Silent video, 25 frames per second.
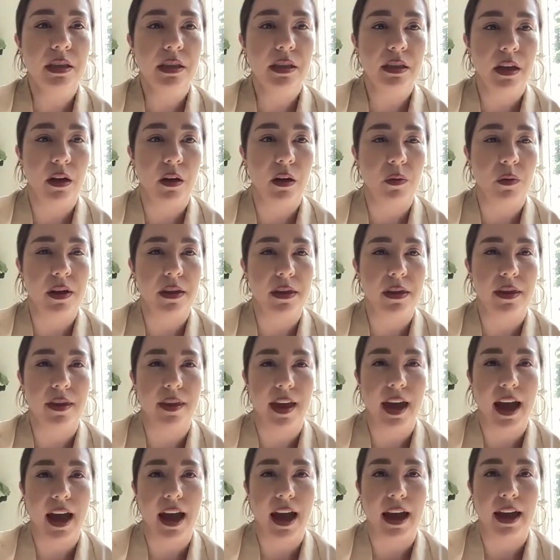So with
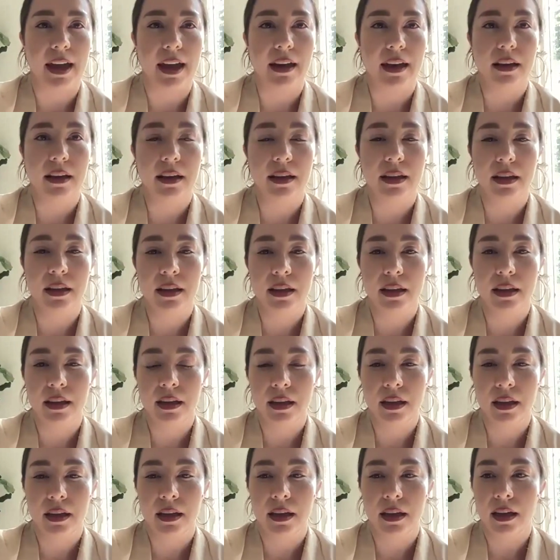that,
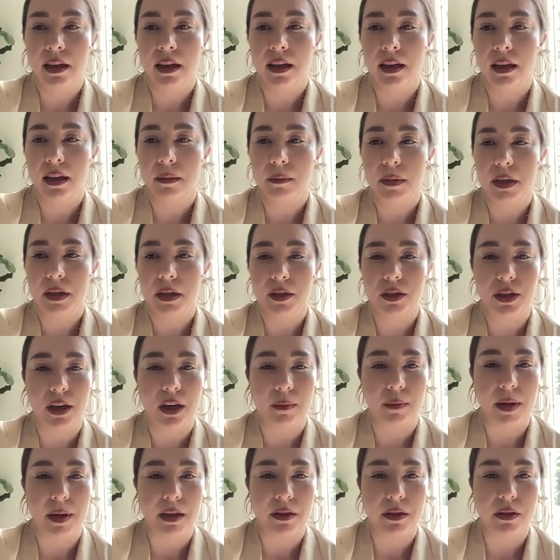I'm going to
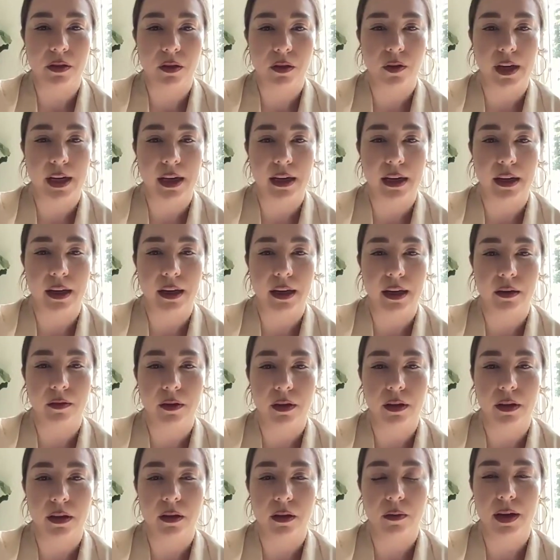share my screen here
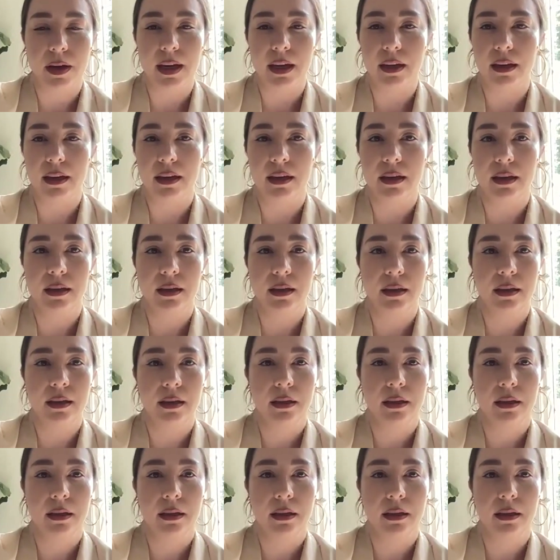really quick.